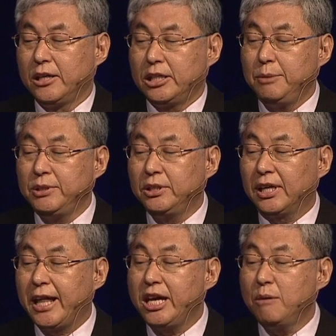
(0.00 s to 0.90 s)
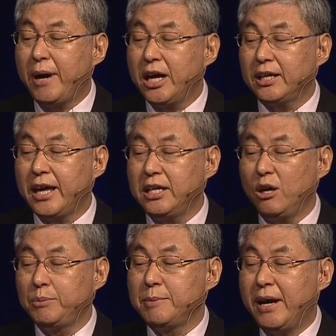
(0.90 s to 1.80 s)
Even the layer-by-layer
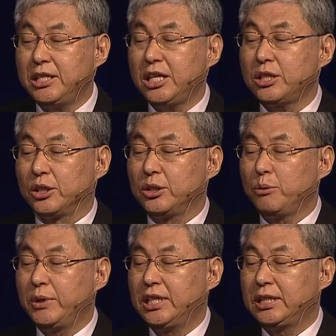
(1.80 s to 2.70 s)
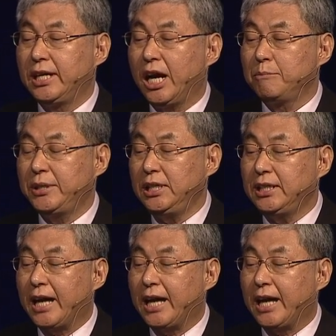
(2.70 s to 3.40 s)
optimization with the DRP,